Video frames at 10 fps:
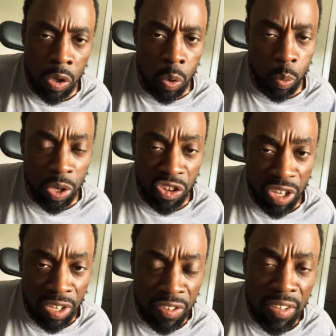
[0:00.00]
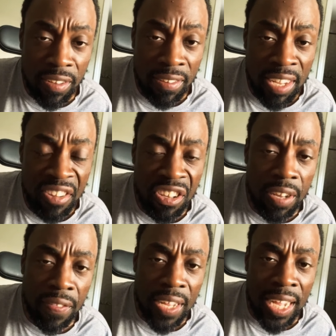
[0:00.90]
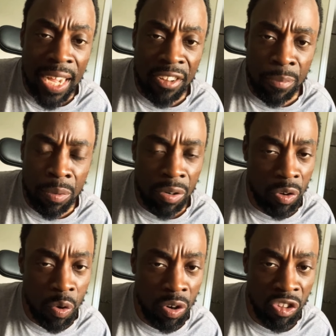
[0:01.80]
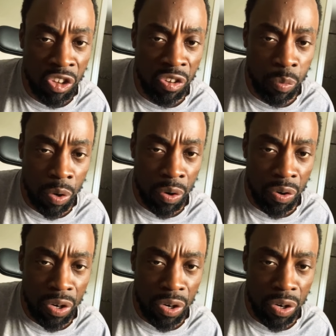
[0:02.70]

which is the teaching of the gospel according to his word,